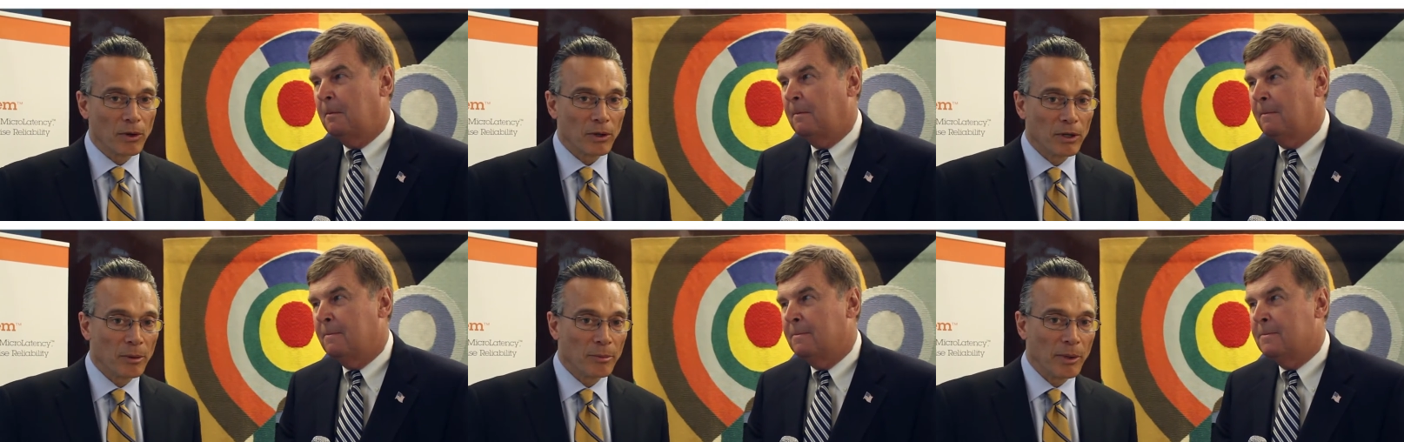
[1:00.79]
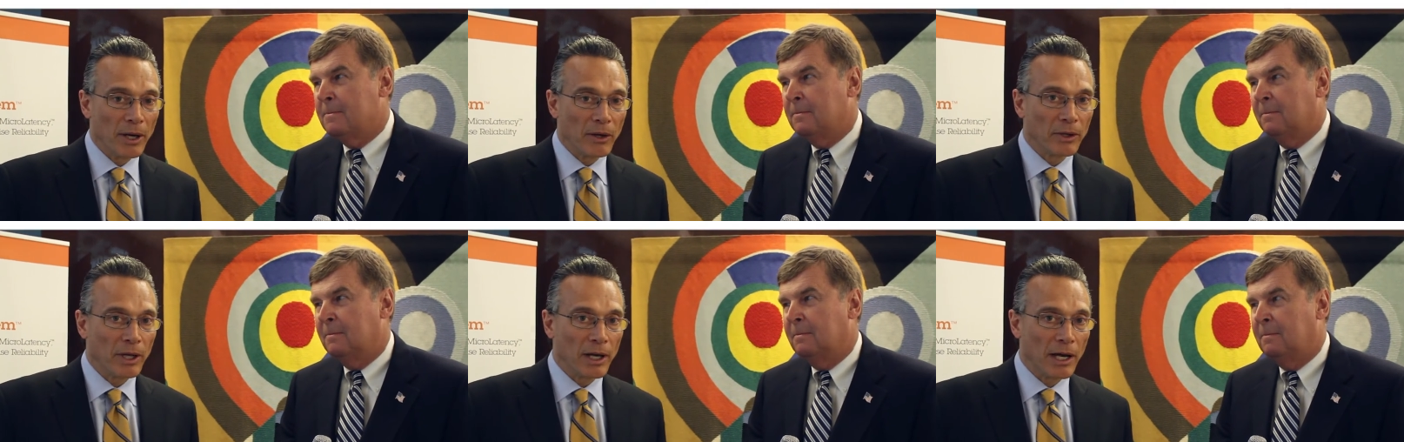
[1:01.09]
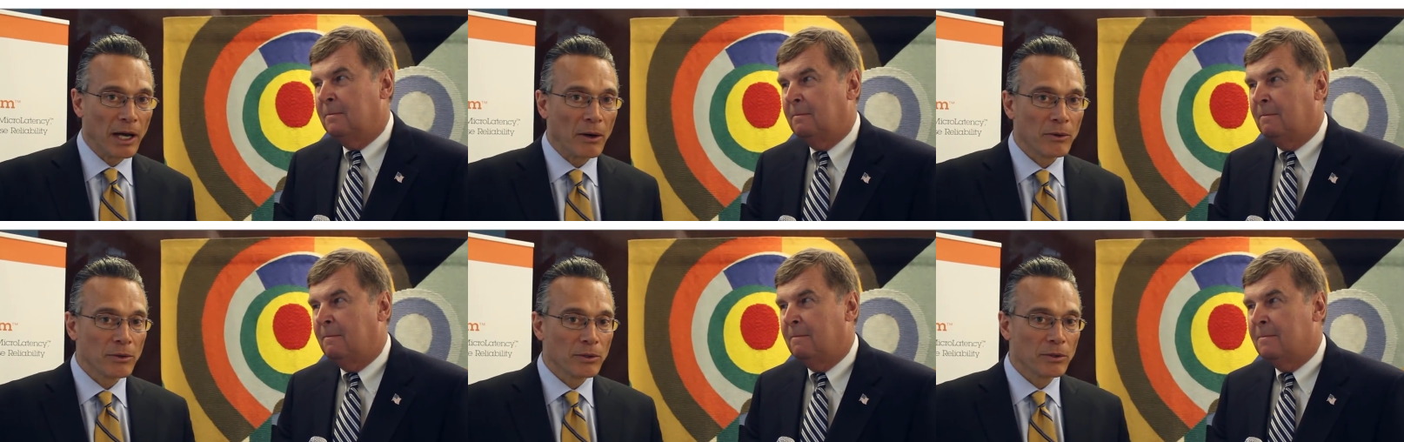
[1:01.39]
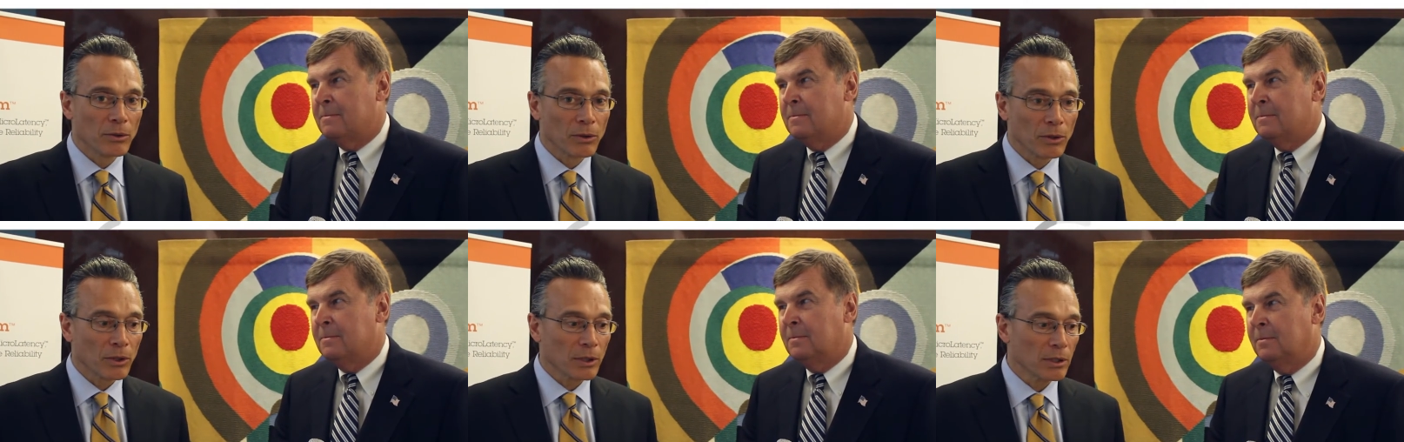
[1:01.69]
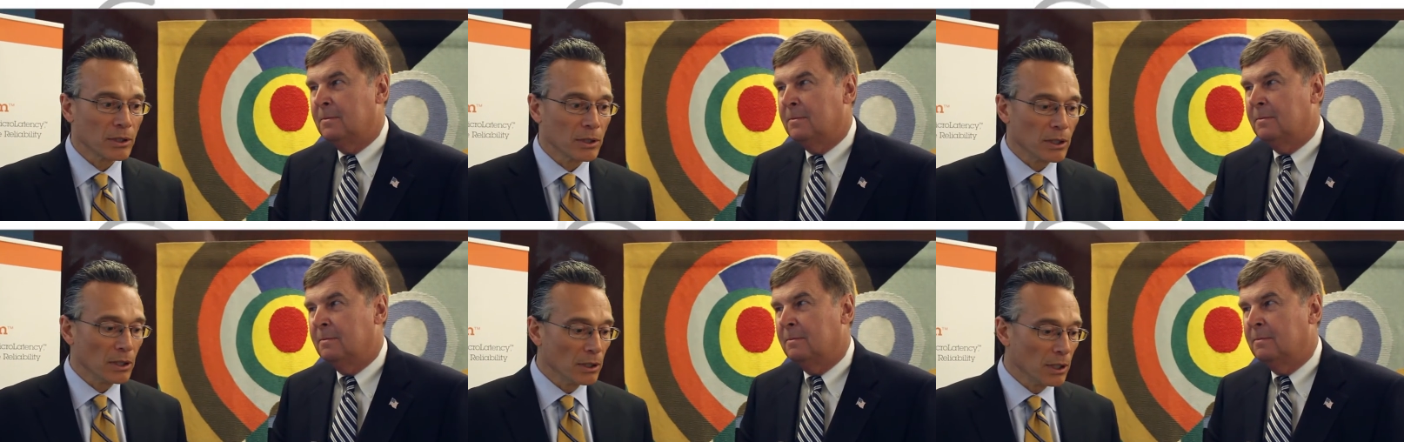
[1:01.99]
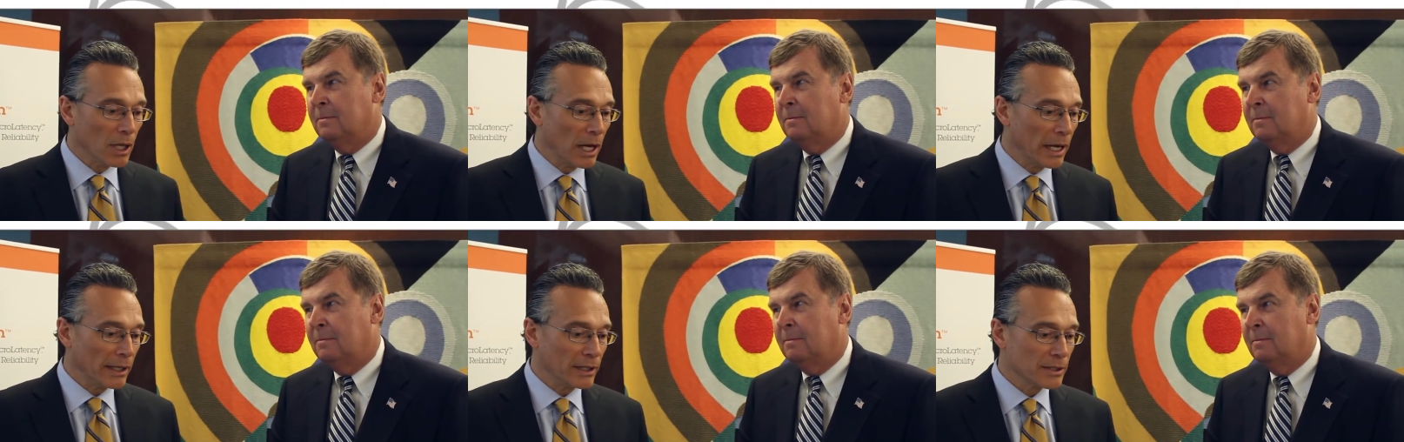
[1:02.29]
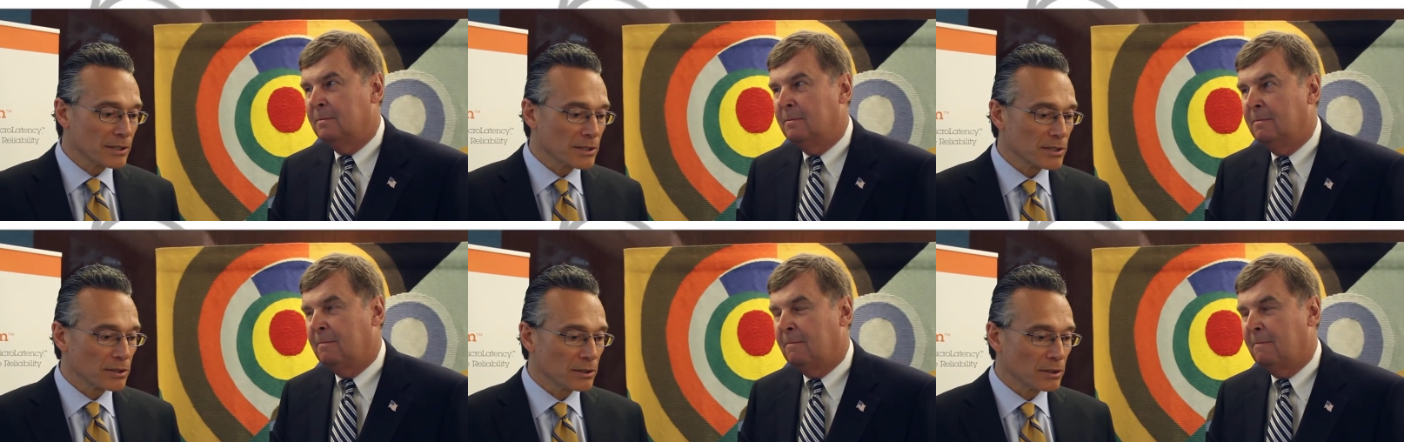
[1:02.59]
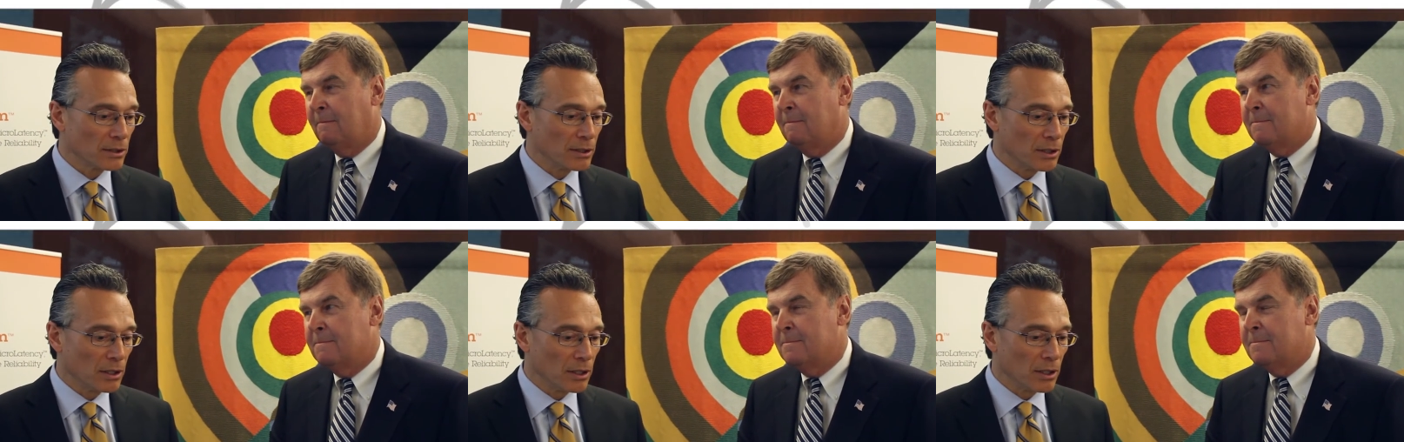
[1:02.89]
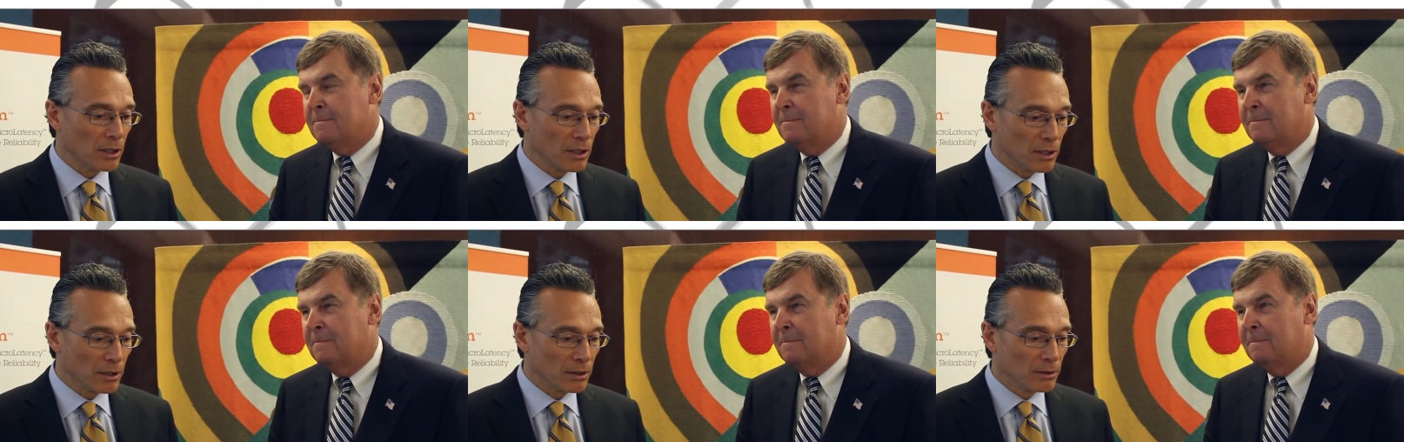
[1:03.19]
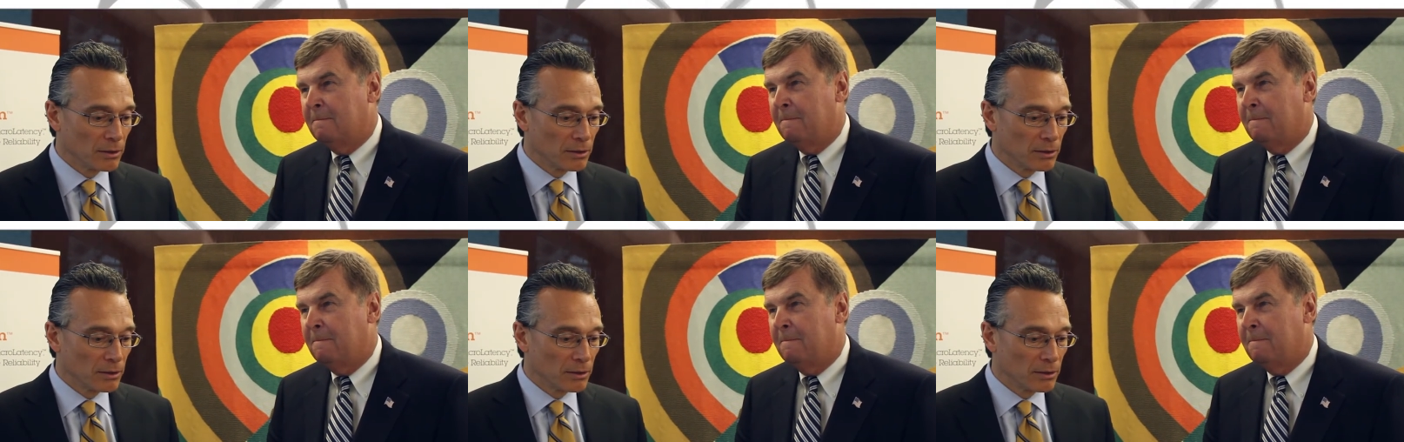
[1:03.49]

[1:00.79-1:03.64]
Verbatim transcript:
Speaker 1: about how your clients are